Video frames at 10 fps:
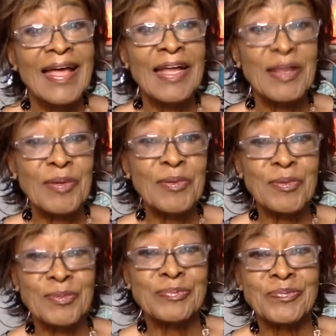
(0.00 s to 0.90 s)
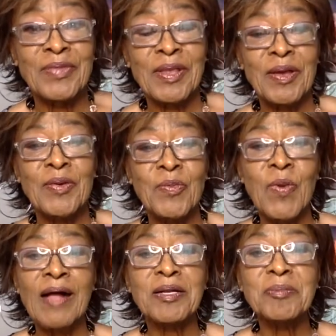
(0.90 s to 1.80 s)
Hello.
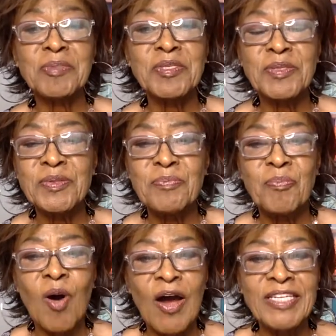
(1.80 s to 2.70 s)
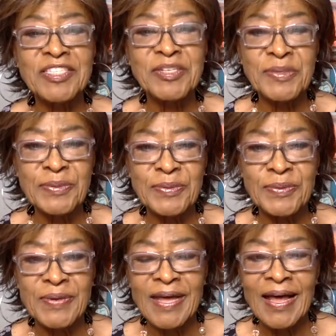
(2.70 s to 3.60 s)
Welcome to part two
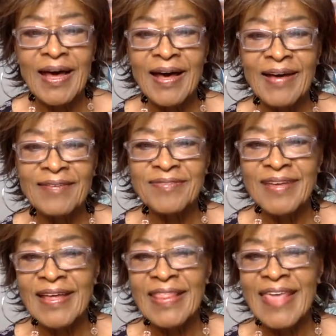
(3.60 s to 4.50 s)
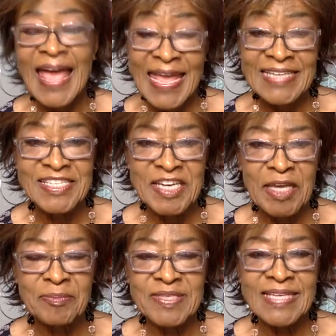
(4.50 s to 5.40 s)
of The
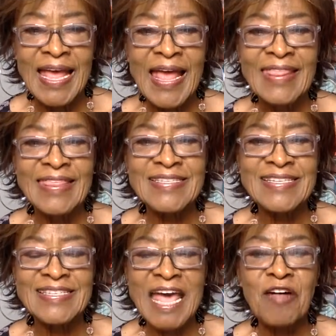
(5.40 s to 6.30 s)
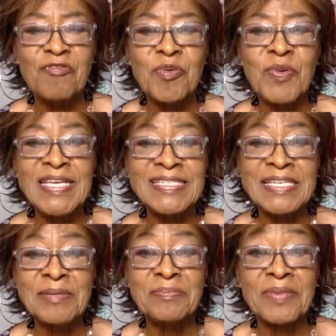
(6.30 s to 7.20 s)
handshapes. This is Alpha
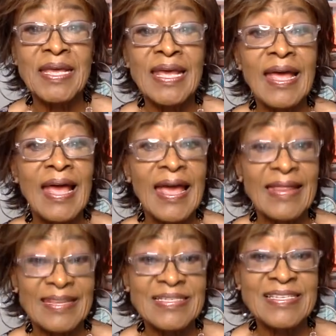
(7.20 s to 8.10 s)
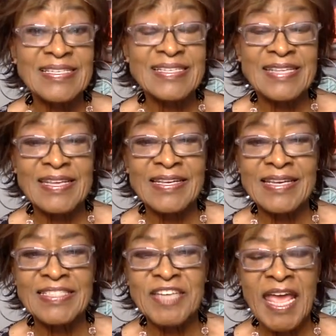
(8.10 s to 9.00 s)
Wisdom, and this is the
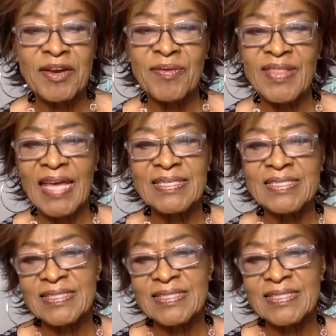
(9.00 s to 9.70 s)
channel that